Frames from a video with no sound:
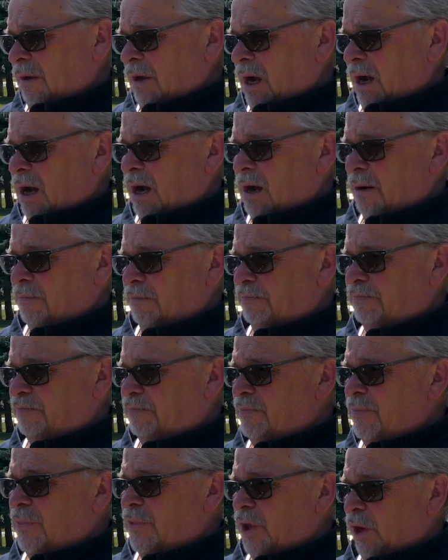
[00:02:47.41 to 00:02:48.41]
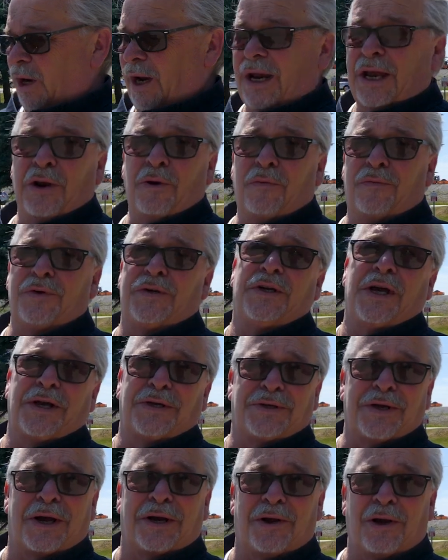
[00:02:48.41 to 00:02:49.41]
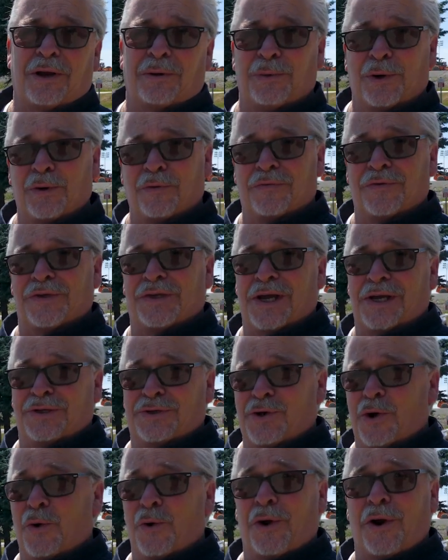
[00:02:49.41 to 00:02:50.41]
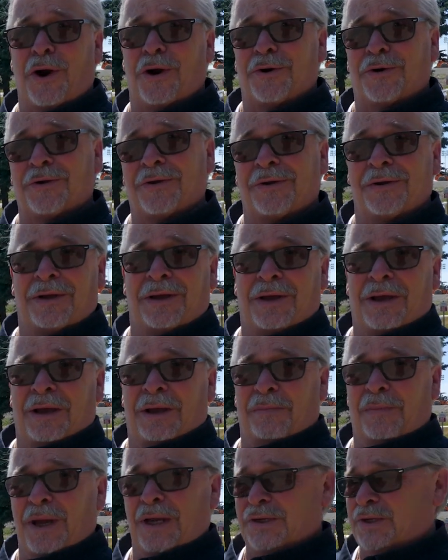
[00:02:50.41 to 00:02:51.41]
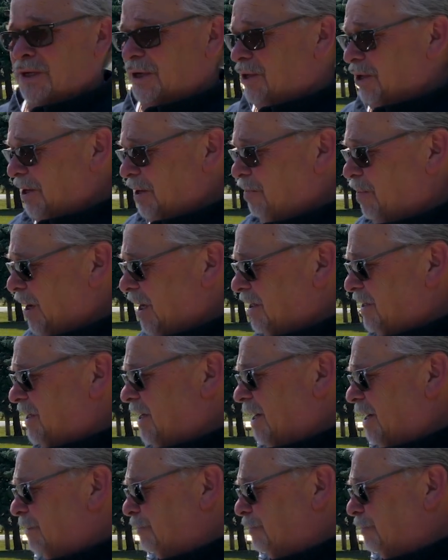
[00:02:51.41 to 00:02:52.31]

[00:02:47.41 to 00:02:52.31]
They're like an oversized, I call them an oversized go-kart, basically. But